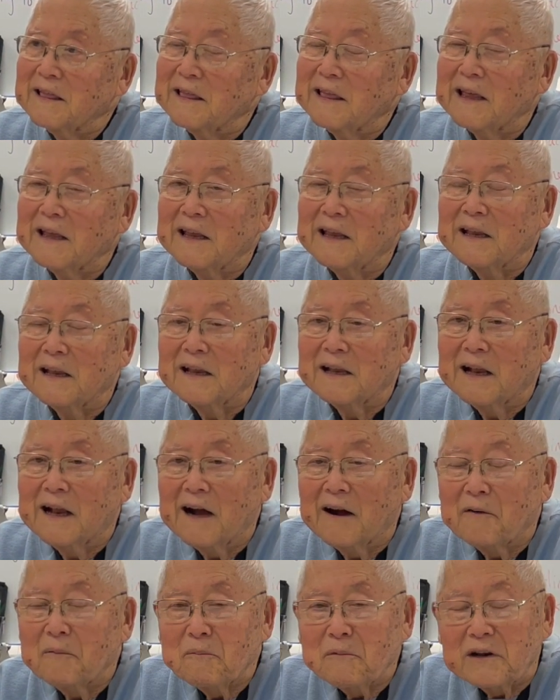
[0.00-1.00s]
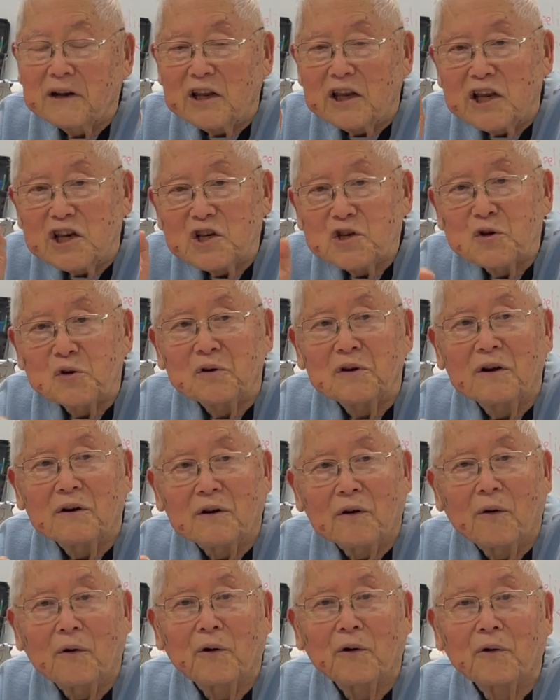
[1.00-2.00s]
The government issued an
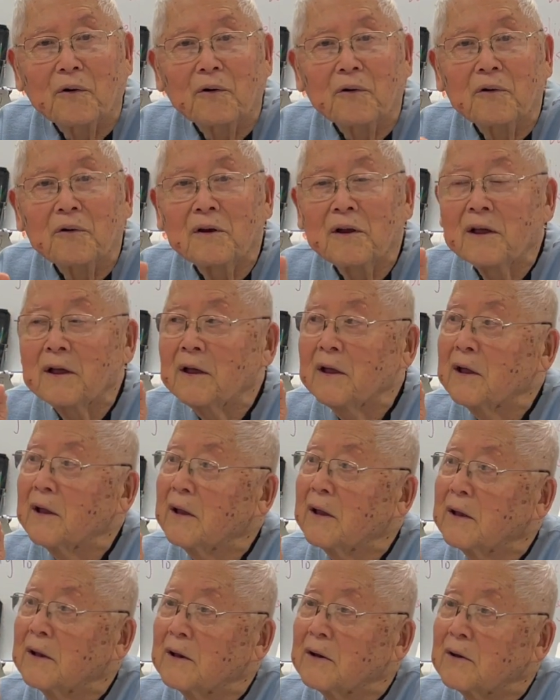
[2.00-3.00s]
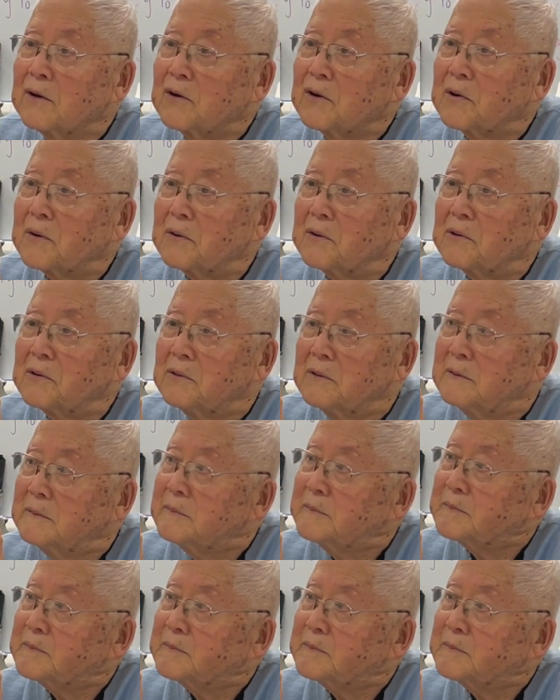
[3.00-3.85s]
order to